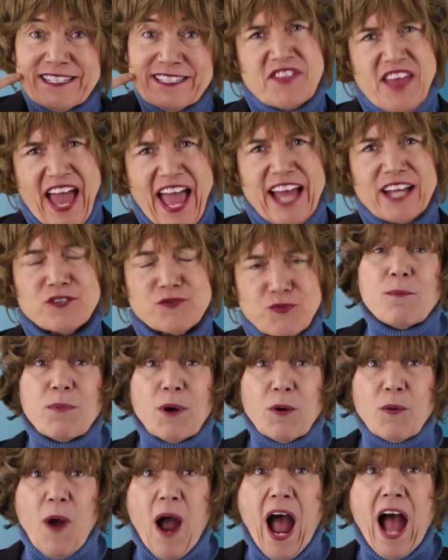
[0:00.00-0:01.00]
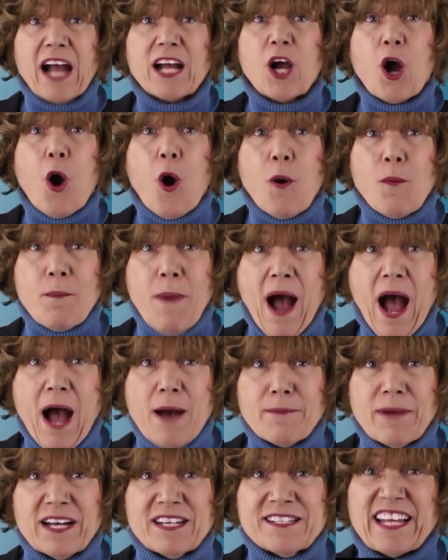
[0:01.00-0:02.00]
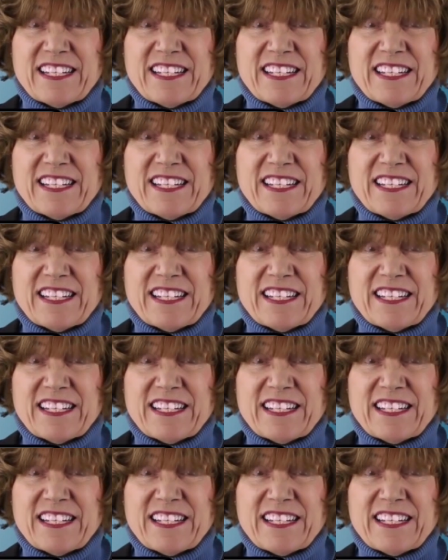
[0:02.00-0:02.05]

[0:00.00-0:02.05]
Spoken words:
that Barack Obama